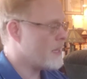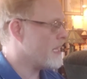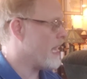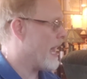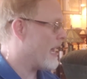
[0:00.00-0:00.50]

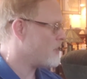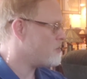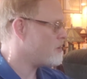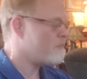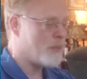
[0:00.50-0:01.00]
The
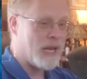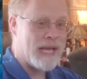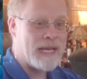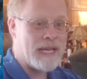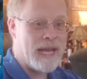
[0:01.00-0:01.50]
action,
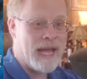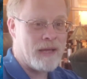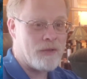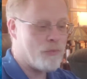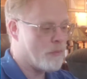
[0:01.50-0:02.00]
play in an,
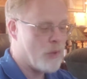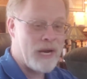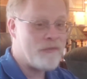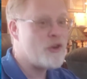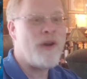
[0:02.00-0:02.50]
act,
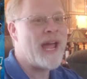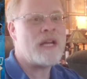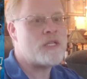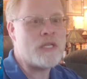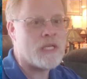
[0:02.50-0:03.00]
whatever your
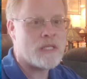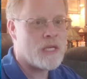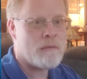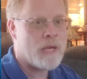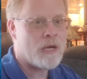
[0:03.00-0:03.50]
action is, it
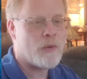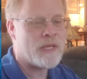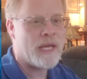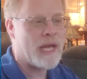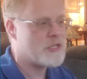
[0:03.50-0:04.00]
doesn't matter
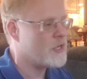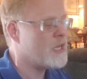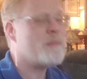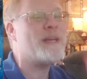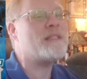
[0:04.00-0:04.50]
what the action,
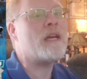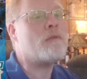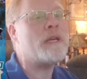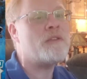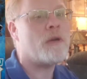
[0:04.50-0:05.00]
it could be a
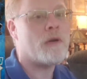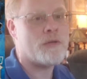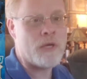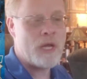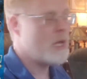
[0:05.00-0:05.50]
tech
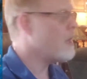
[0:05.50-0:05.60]
research.